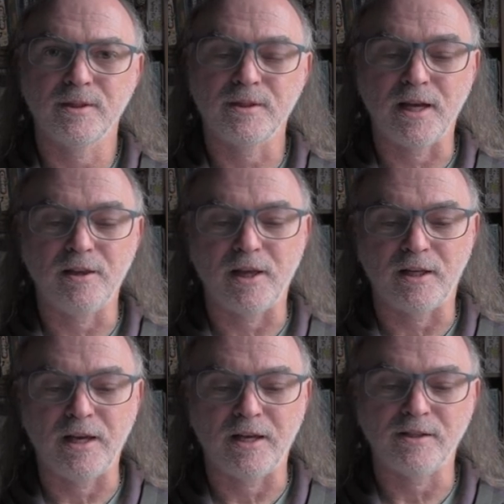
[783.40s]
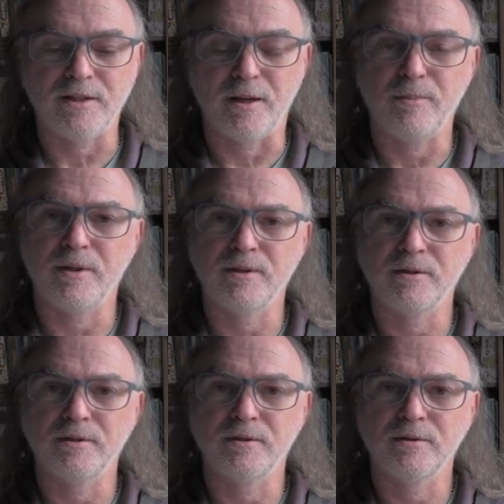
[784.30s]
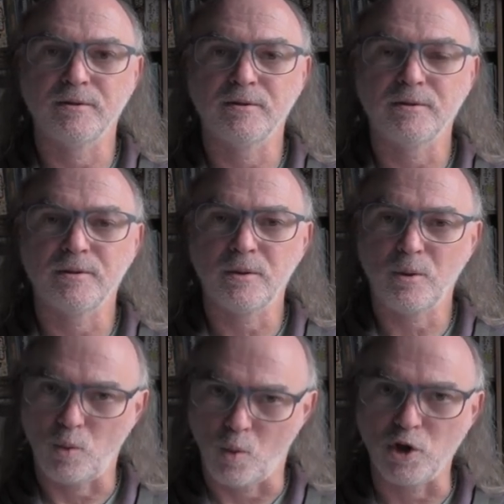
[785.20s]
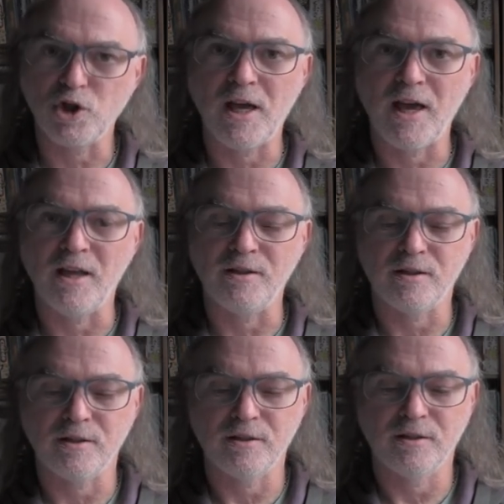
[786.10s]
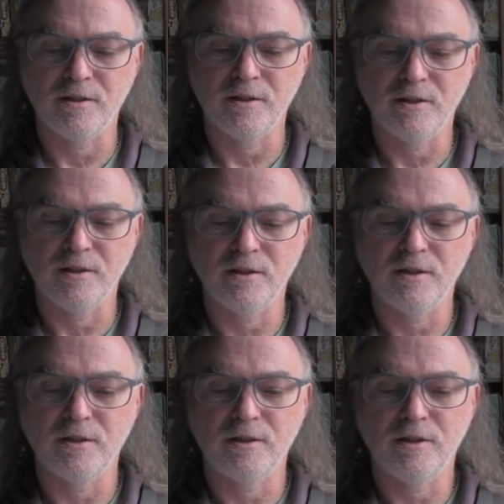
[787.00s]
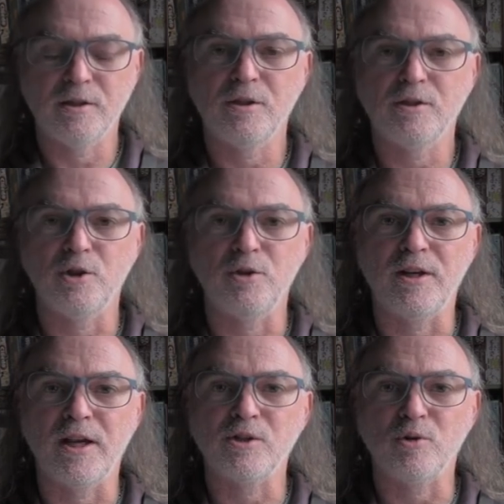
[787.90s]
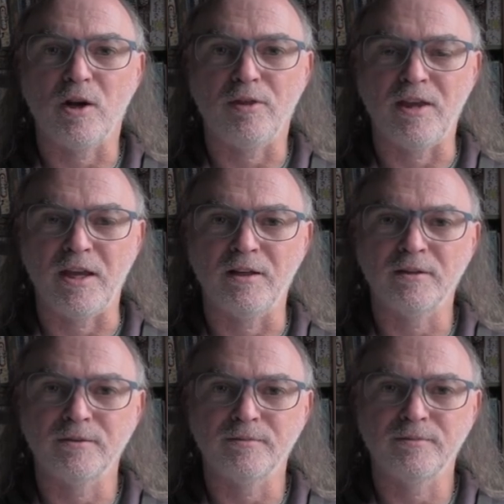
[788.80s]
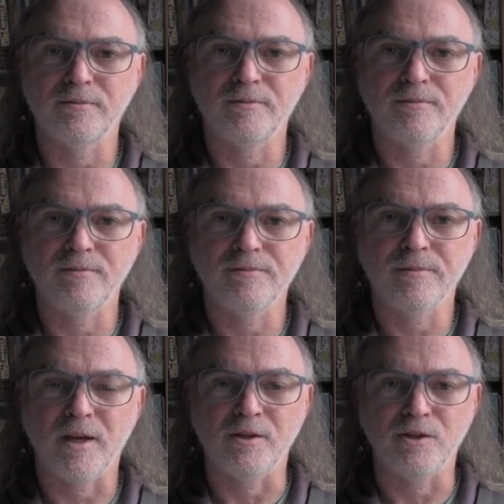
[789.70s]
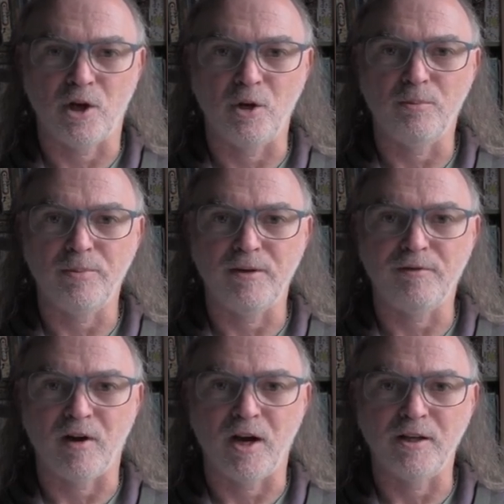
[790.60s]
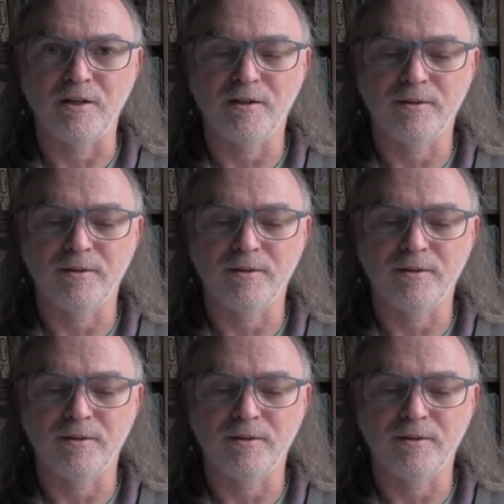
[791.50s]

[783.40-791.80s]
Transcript: Take that next step. Wash your hands. Do the next right thing. And don't be afraid.